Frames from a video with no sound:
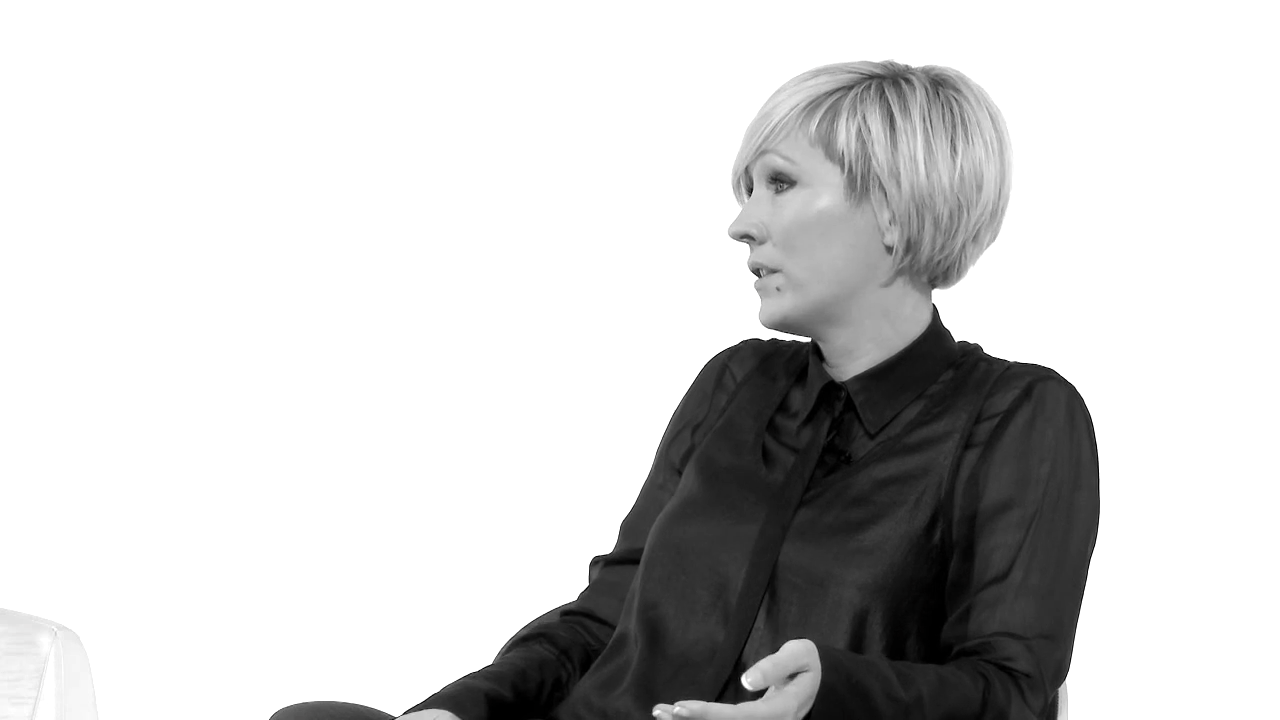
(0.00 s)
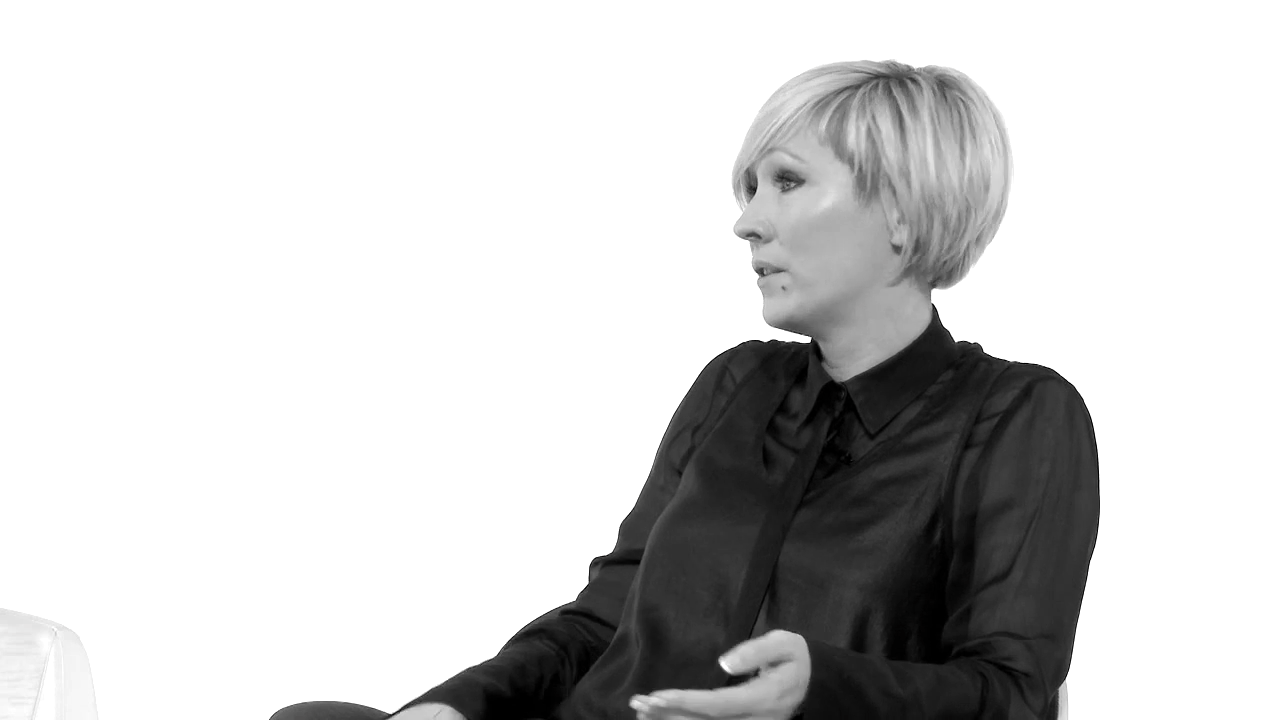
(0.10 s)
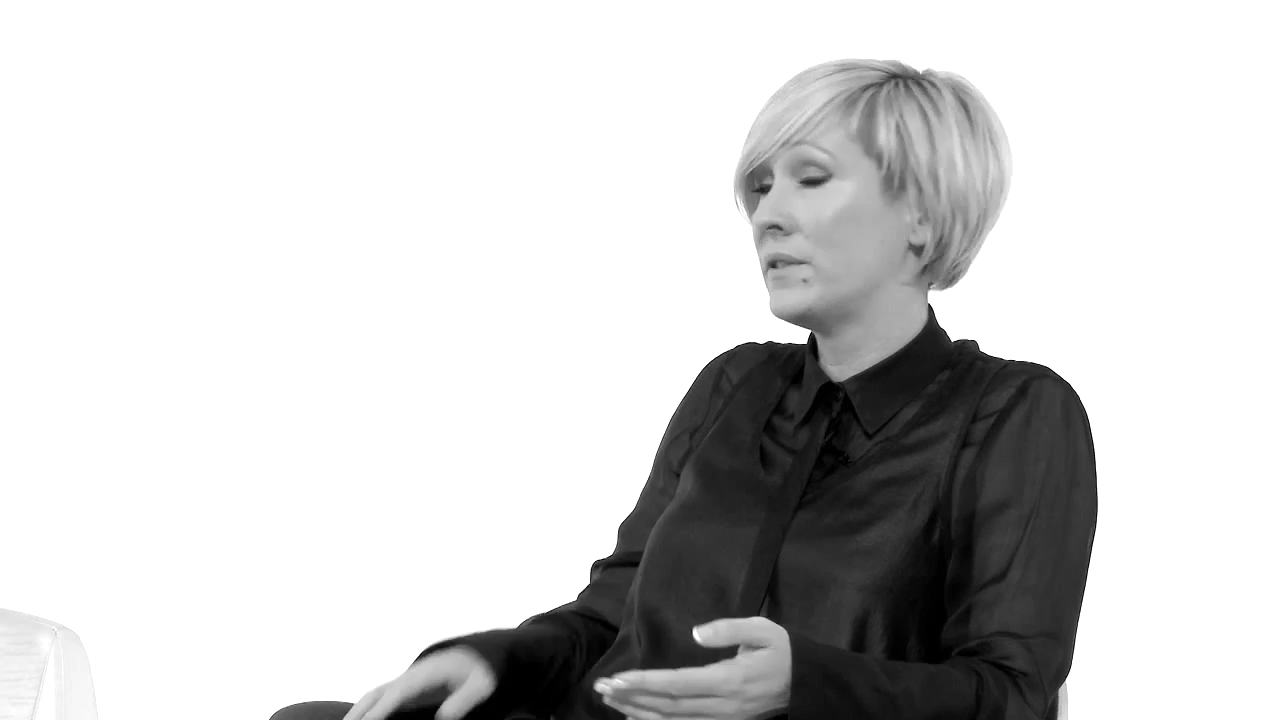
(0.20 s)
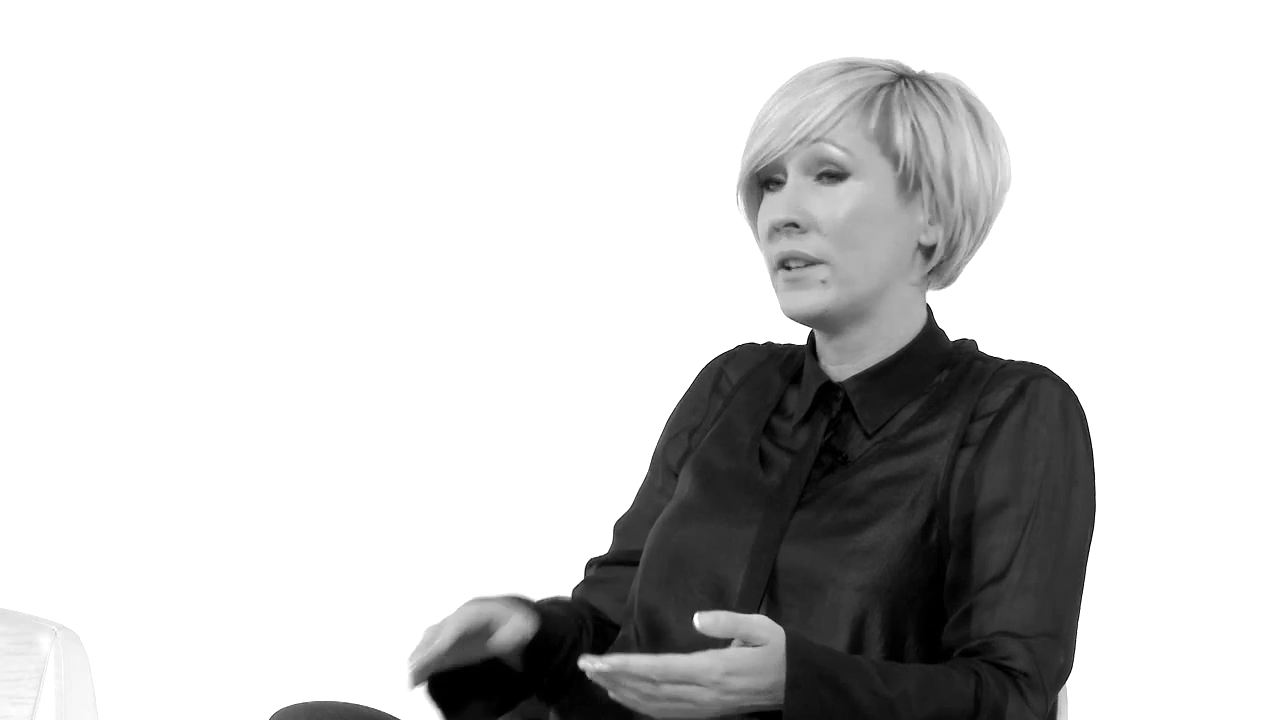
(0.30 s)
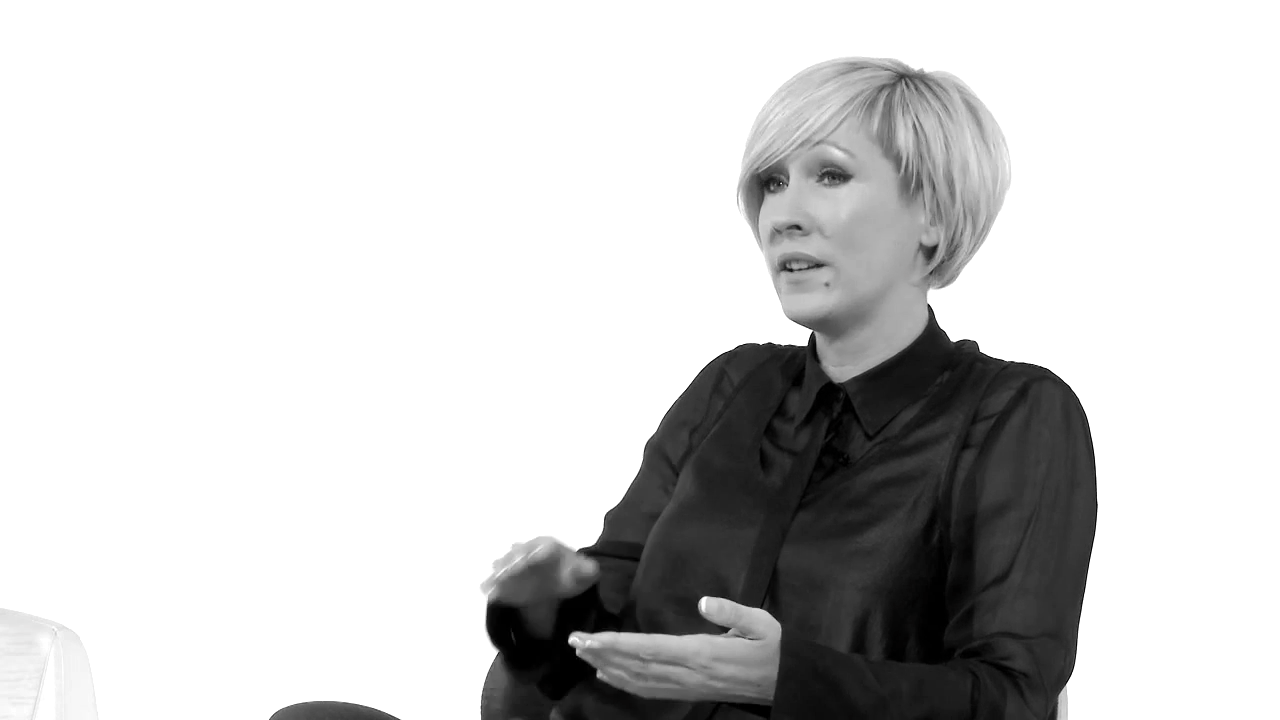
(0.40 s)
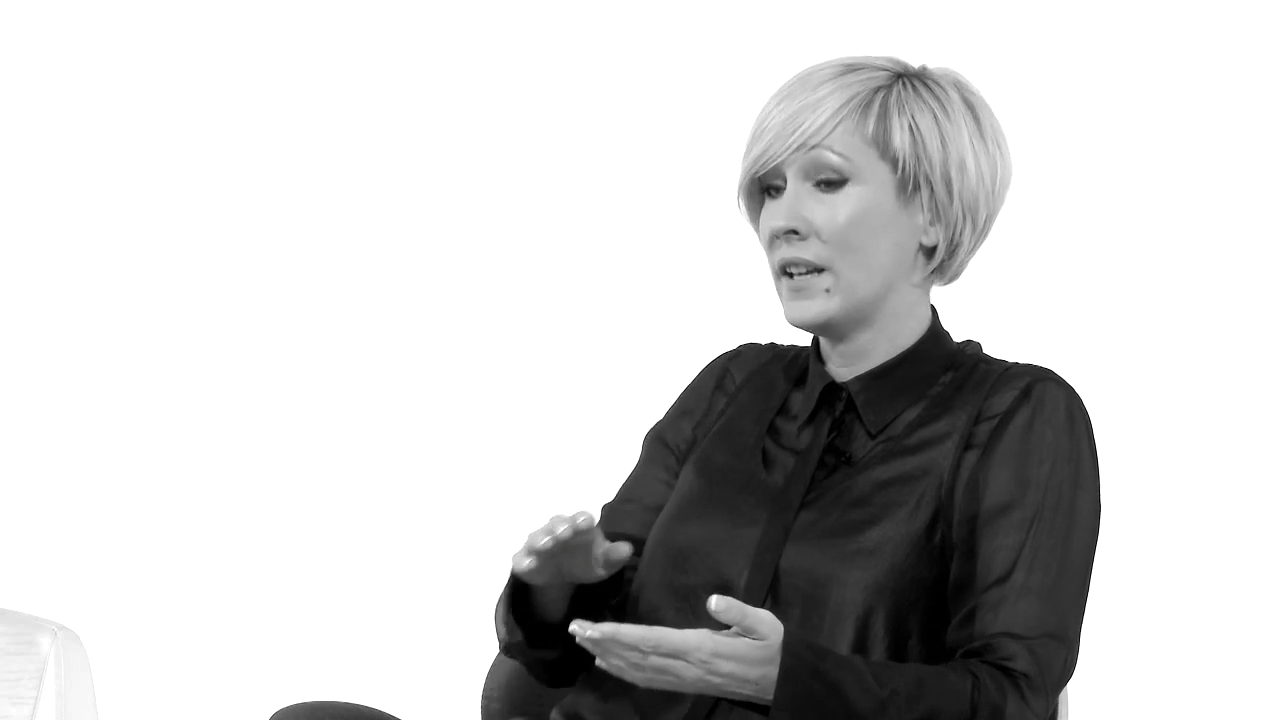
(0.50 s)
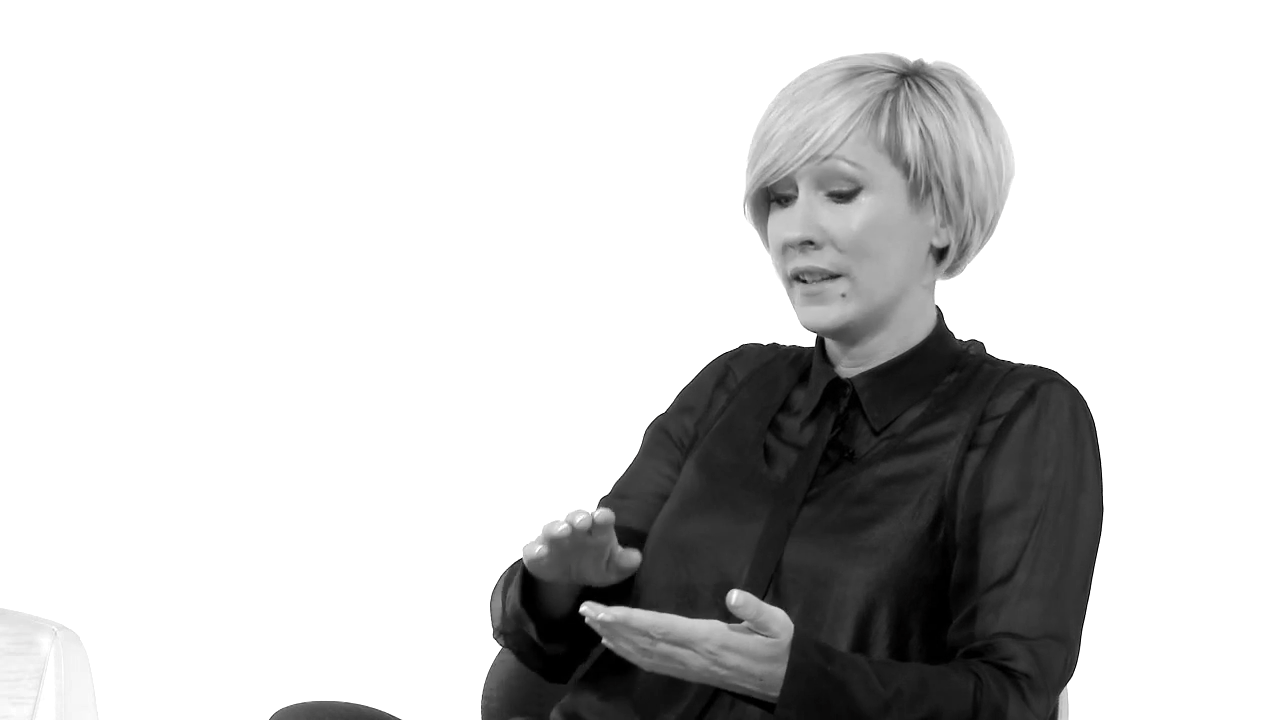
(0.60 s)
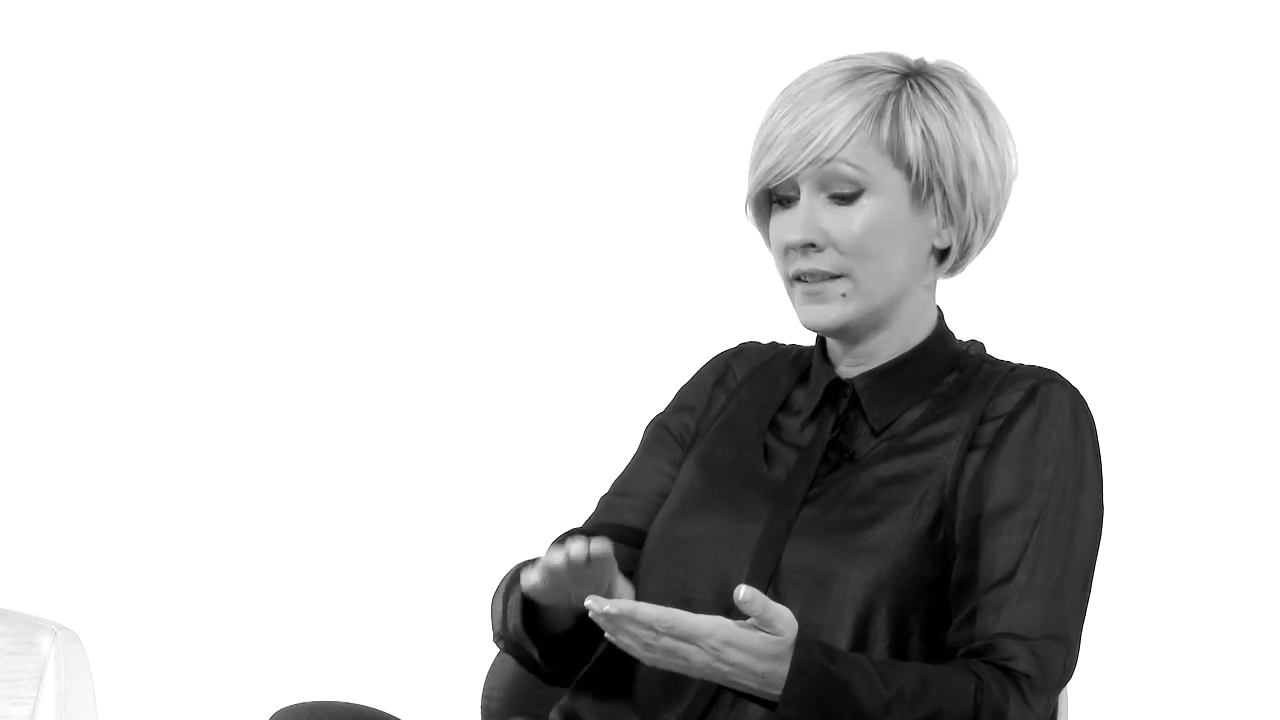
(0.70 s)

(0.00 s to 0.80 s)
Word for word: so to